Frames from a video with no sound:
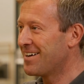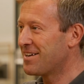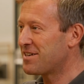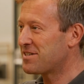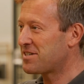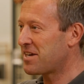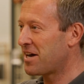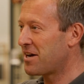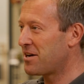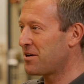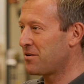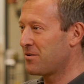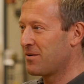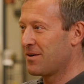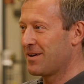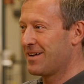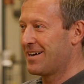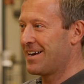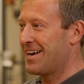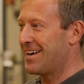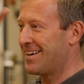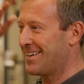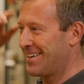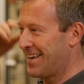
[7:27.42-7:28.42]
So
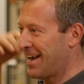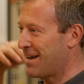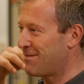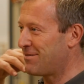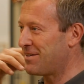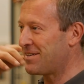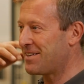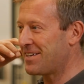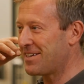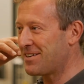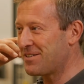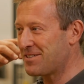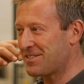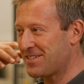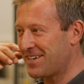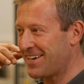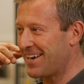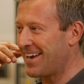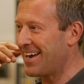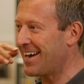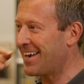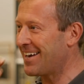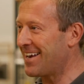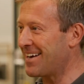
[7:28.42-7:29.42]
everything you see
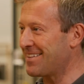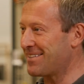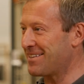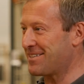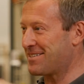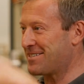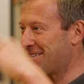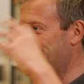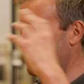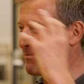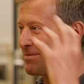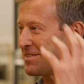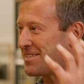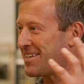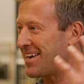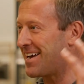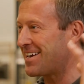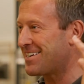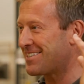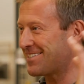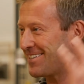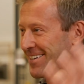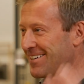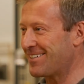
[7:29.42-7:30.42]
here, like the
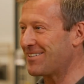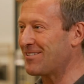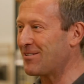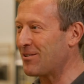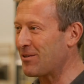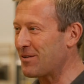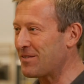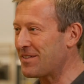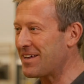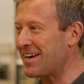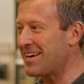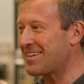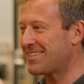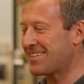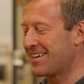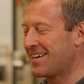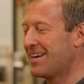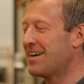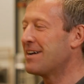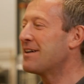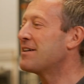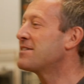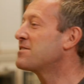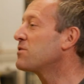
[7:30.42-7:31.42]
substation and all of this,
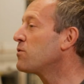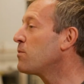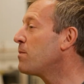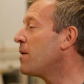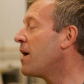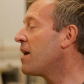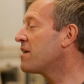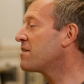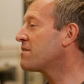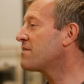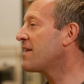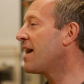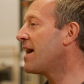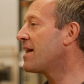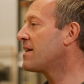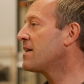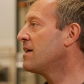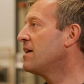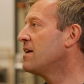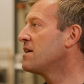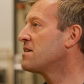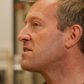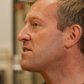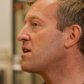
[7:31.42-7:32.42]
is all part of that.
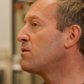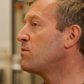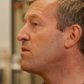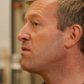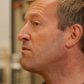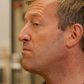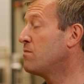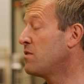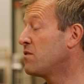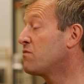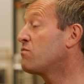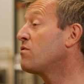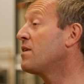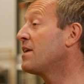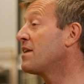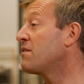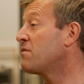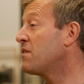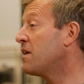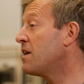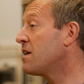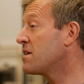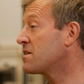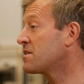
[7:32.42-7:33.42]
So we've moved really
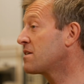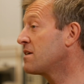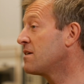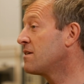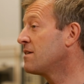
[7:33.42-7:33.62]
fast.